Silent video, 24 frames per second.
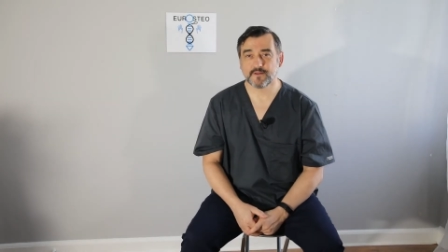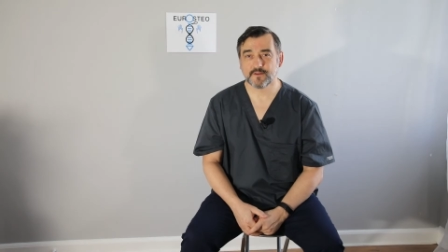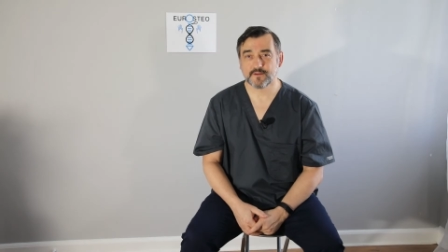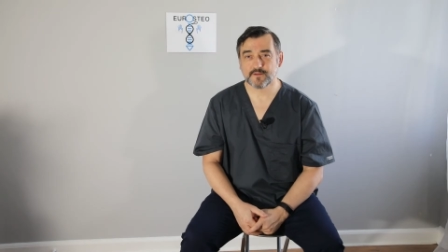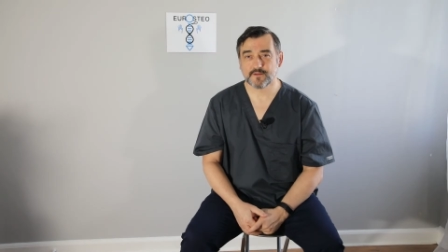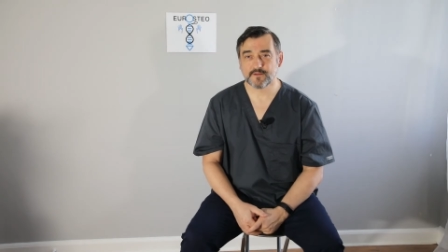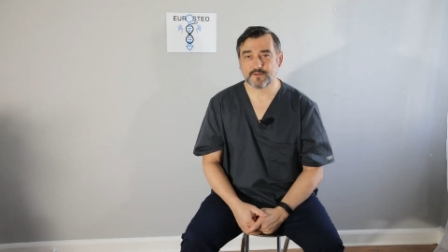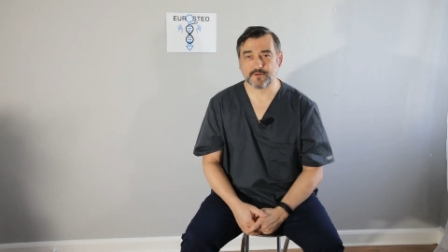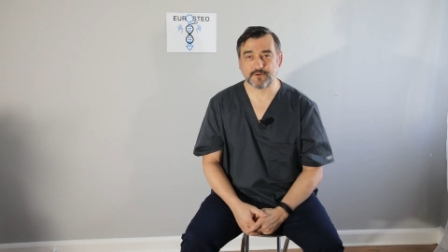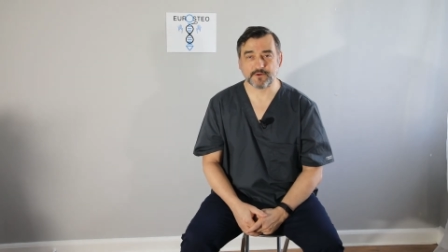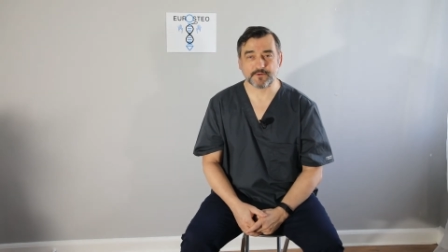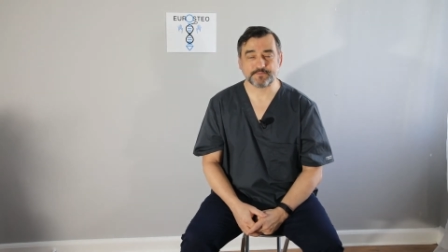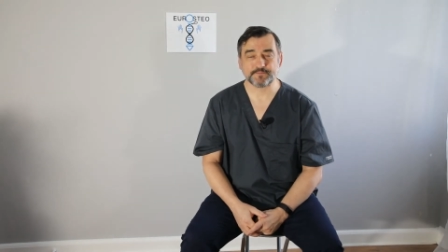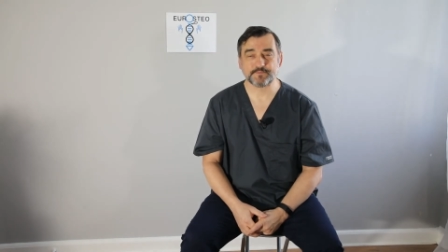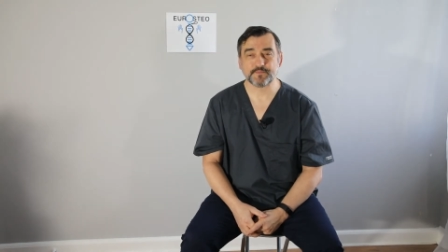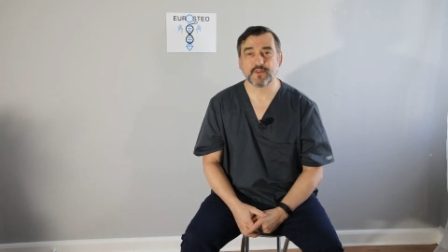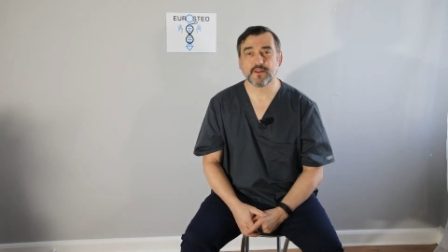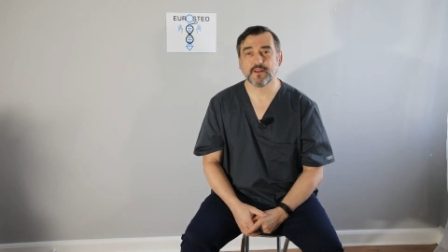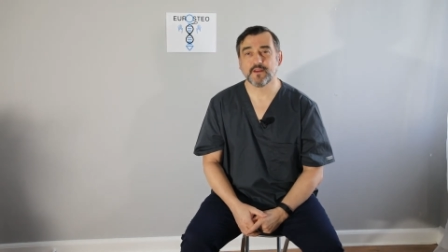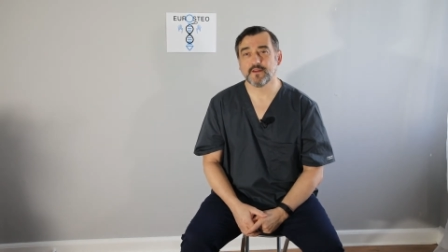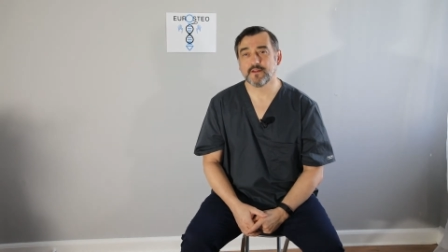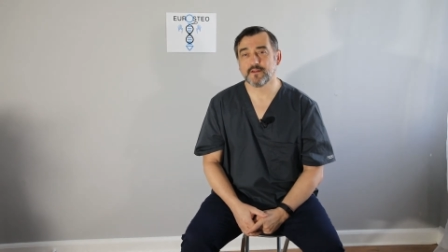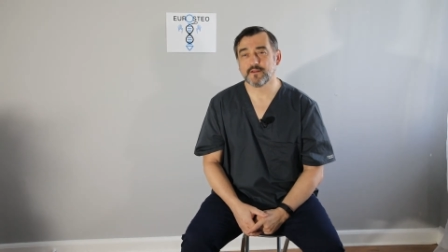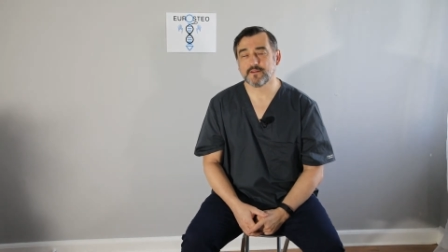So
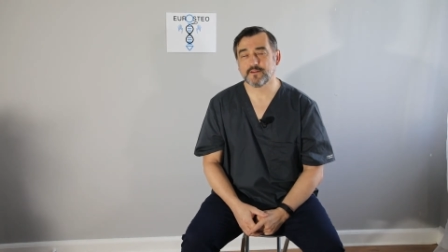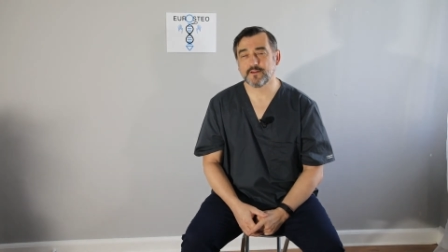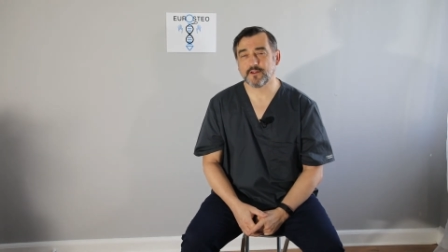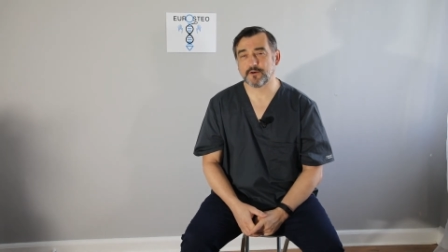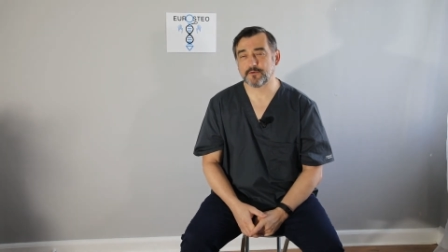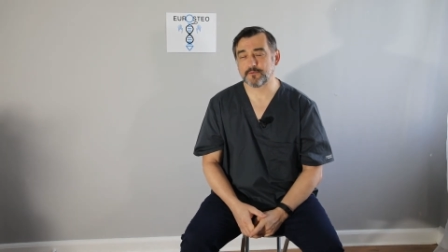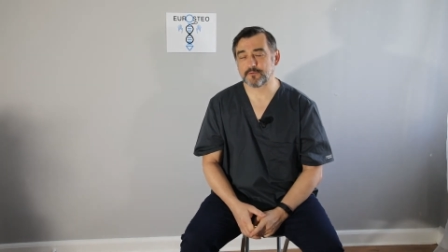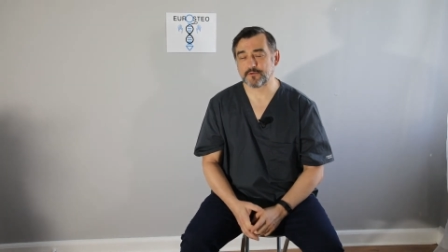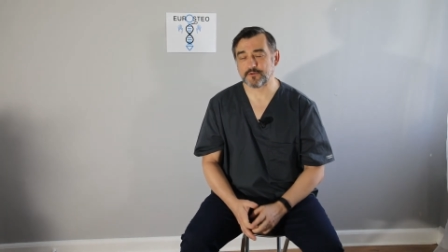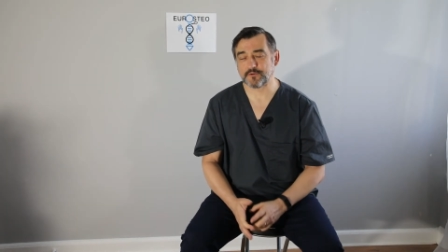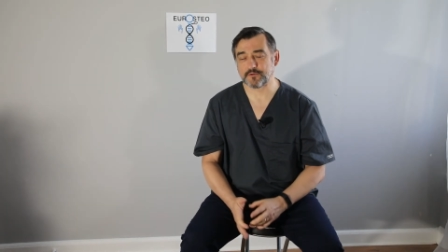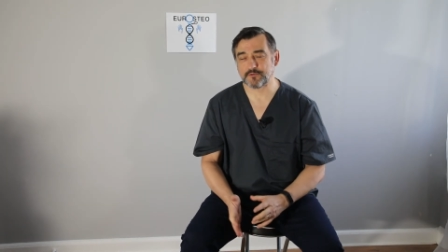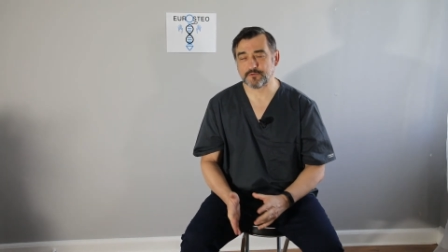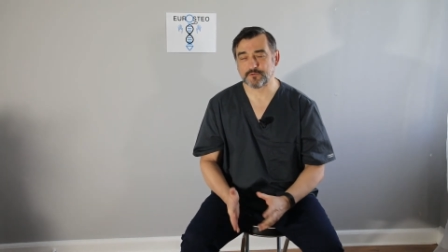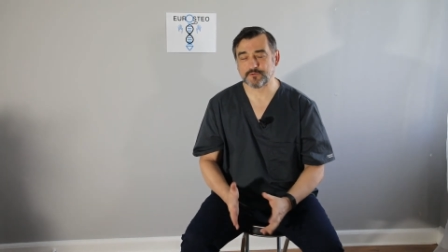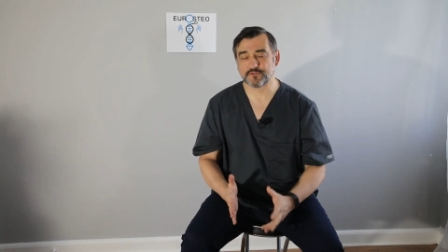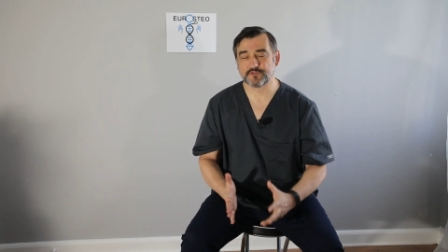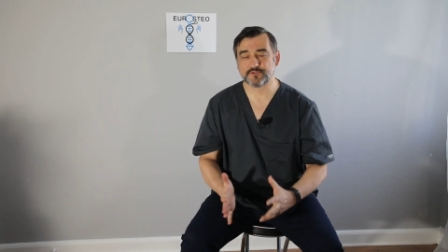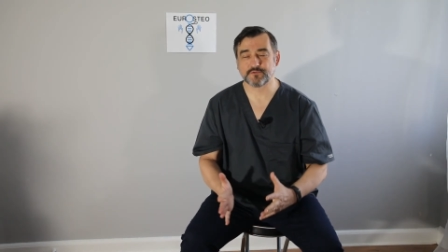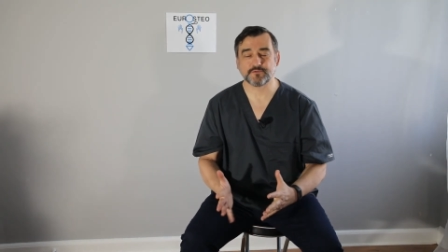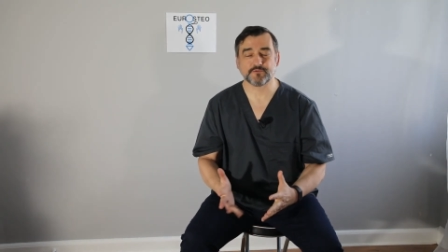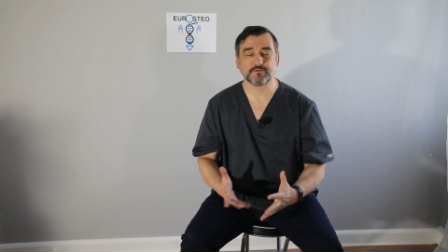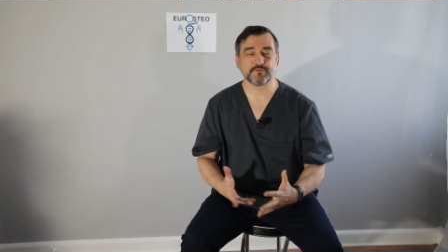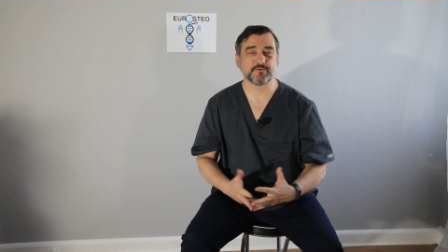now we'll go
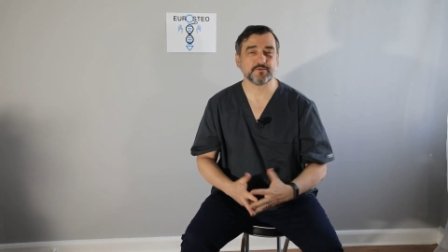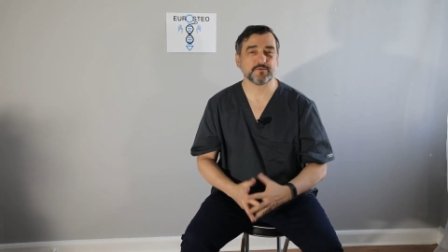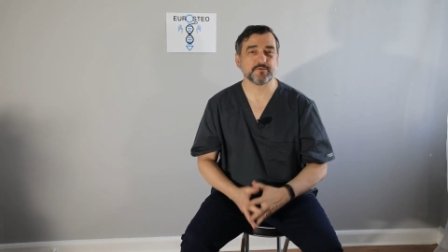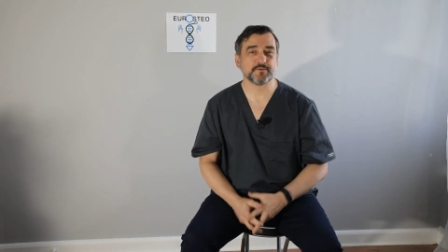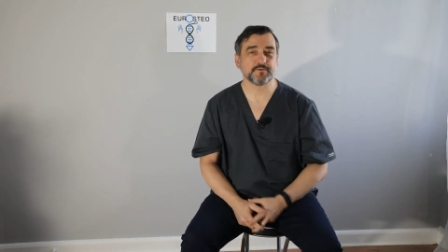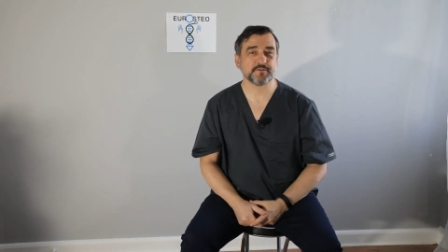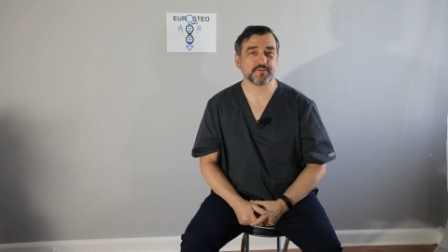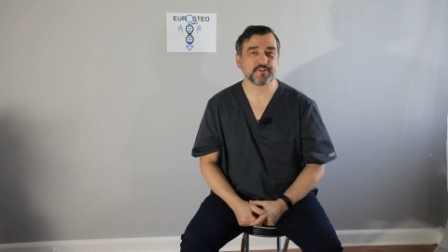to